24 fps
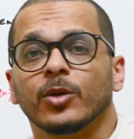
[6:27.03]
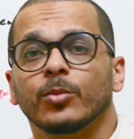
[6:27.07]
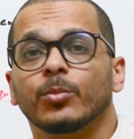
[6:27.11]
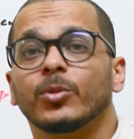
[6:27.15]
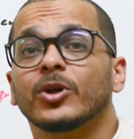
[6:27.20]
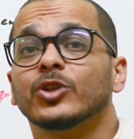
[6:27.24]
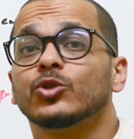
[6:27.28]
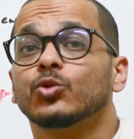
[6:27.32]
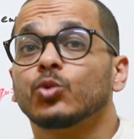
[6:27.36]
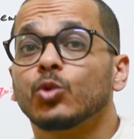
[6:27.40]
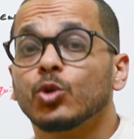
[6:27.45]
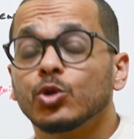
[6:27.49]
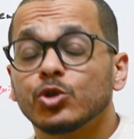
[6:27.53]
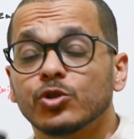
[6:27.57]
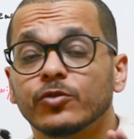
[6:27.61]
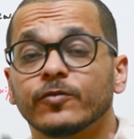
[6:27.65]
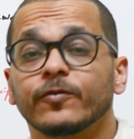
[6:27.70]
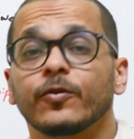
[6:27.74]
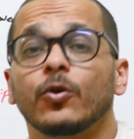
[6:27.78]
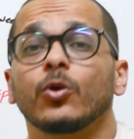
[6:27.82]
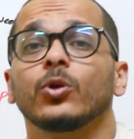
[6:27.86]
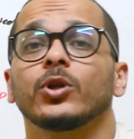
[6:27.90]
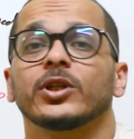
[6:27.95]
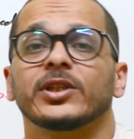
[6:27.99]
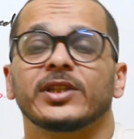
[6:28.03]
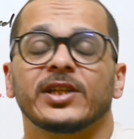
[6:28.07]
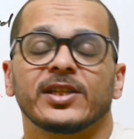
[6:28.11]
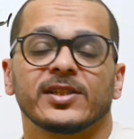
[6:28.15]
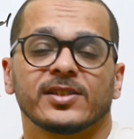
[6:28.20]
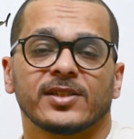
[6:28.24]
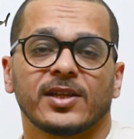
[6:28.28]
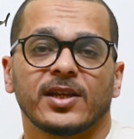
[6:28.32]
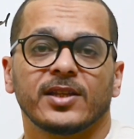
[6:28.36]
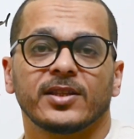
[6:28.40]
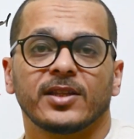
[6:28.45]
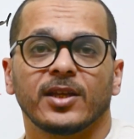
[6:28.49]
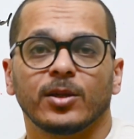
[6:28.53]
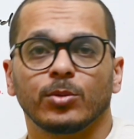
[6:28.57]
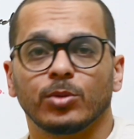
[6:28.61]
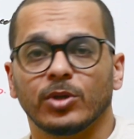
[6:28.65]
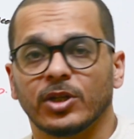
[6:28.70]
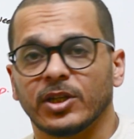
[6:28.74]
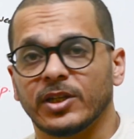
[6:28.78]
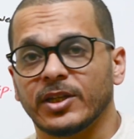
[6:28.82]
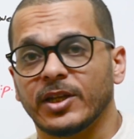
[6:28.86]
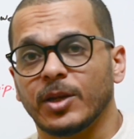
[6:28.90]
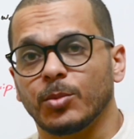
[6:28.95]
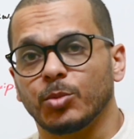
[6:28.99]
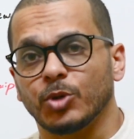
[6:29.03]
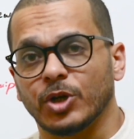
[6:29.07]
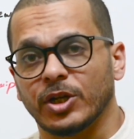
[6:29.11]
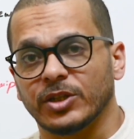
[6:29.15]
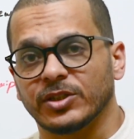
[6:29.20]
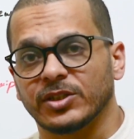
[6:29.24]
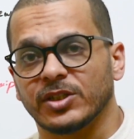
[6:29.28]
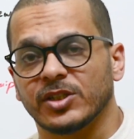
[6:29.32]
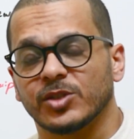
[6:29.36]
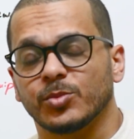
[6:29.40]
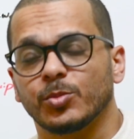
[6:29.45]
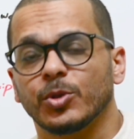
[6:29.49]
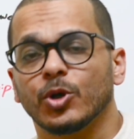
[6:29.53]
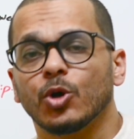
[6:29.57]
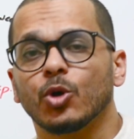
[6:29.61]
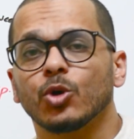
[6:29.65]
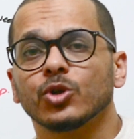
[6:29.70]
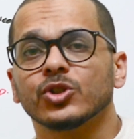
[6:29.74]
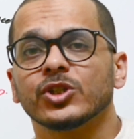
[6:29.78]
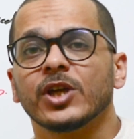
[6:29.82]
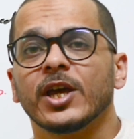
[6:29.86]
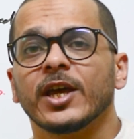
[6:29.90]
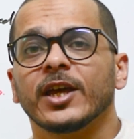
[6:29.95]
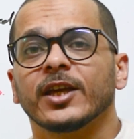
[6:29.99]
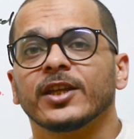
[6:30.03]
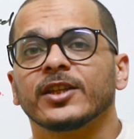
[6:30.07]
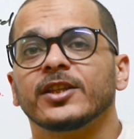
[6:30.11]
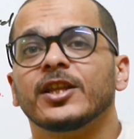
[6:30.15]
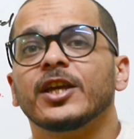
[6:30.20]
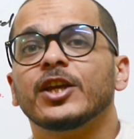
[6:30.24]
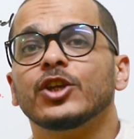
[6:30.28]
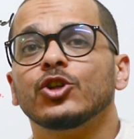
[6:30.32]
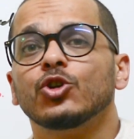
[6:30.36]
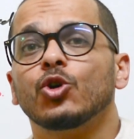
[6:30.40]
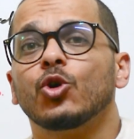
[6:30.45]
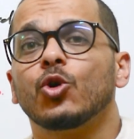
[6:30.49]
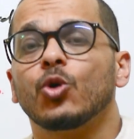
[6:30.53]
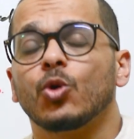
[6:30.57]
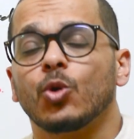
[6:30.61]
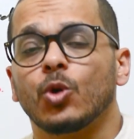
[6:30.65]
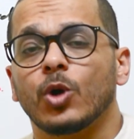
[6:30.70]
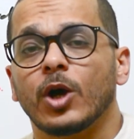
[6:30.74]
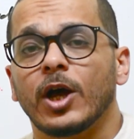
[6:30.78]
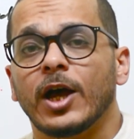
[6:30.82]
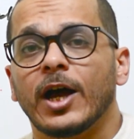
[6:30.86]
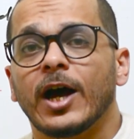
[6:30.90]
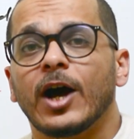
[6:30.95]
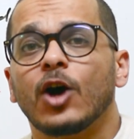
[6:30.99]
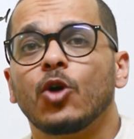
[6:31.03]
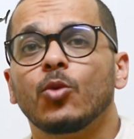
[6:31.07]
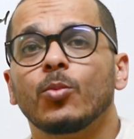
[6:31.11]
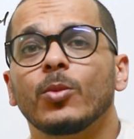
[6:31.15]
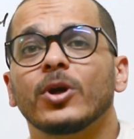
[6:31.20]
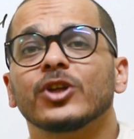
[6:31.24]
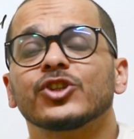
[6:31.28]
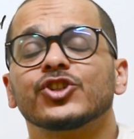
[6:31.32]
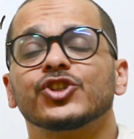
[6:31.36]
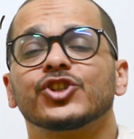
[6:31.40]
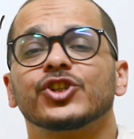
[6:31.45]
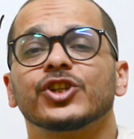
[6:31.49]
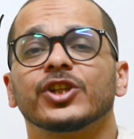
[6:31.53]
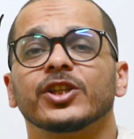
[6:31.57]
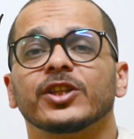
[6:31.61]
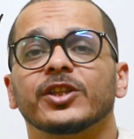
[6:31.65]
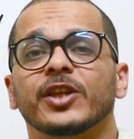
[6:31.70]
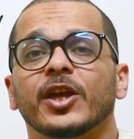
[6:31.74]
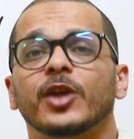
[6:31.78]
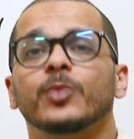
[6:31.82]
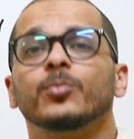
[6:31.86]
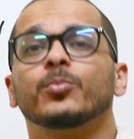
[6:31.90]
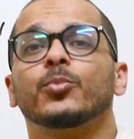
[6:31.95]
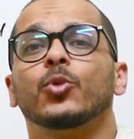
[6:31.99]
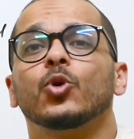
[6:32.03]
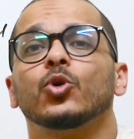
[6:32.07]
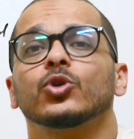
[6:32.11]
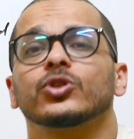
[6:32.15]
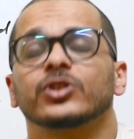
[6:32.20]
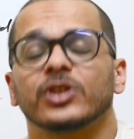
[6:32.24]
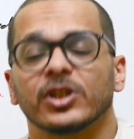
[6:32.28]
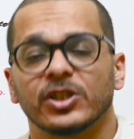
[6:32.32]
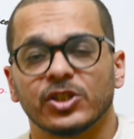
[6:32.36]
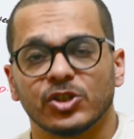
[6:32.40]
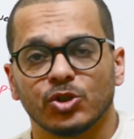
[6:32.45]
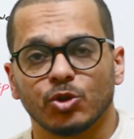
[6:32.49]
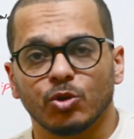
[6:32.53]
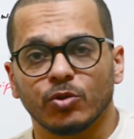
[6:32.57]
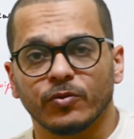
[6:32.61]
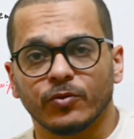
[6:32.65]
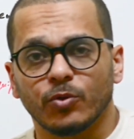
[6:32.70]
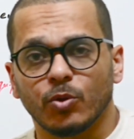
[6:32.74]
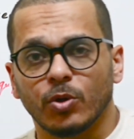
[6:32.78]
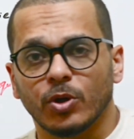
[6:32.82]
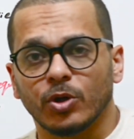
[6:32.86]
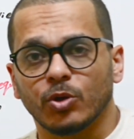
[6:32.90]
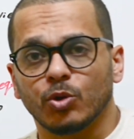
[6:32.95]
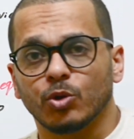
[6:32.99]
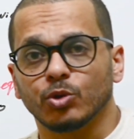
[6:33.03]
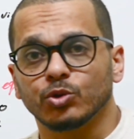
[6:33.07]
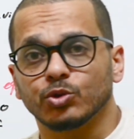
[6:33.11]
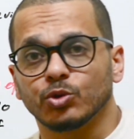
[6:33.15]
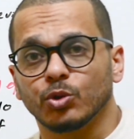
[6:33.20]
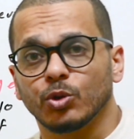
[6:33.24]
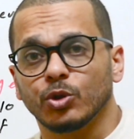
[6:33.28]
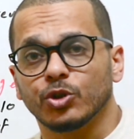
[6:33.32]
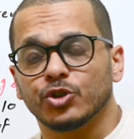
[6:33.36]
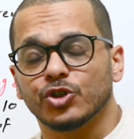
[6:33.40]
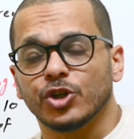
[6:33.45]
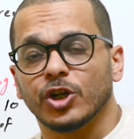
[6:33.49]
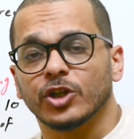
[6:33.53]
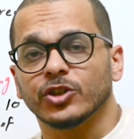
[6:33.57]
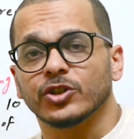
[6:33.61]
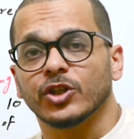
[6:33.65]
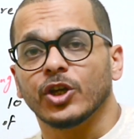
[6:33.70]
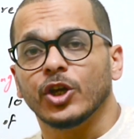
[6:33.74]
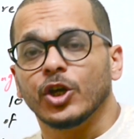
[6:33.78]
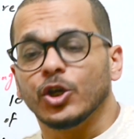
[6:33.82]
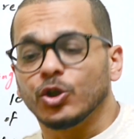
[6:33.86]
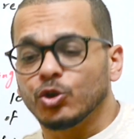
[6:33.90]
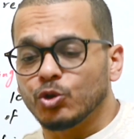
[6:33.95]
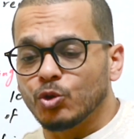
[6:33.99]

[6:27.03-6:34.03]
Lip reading: but was followed inside the laboratories because they know how much the importance of control chart